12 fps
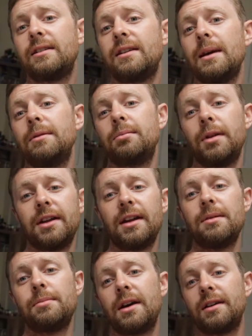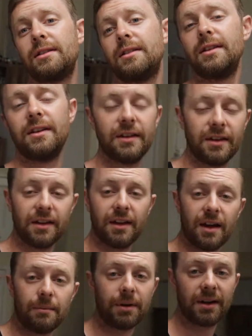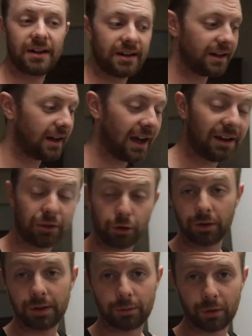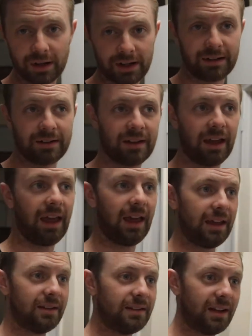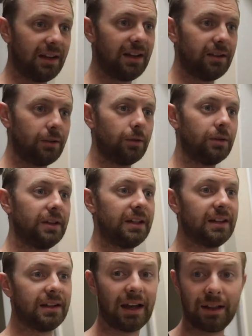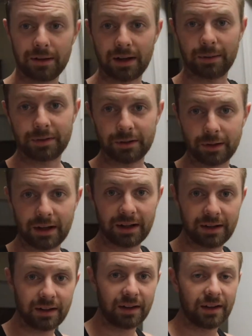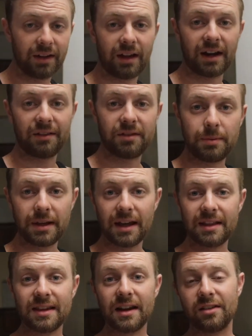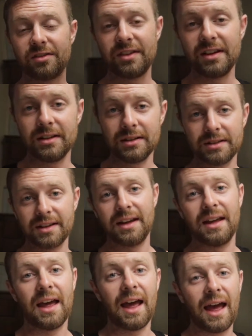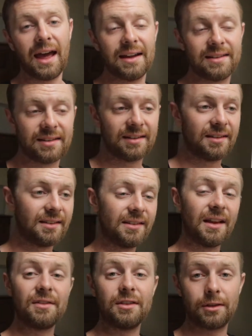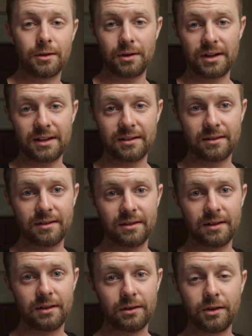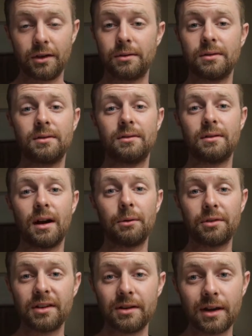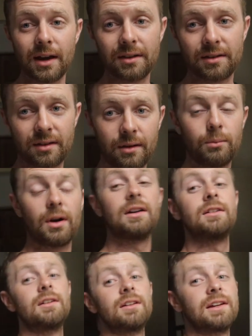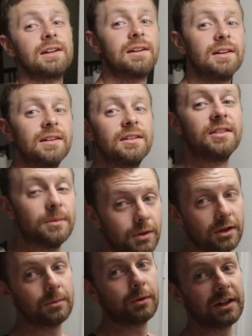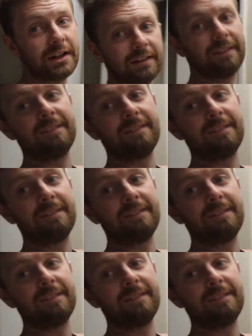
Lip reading: Gabe's playing Apex. But I have an early morning and a early helicopter ride, and I have to be at the airfield at 7:30. So, I will see you guys bright and early tomorrow morning.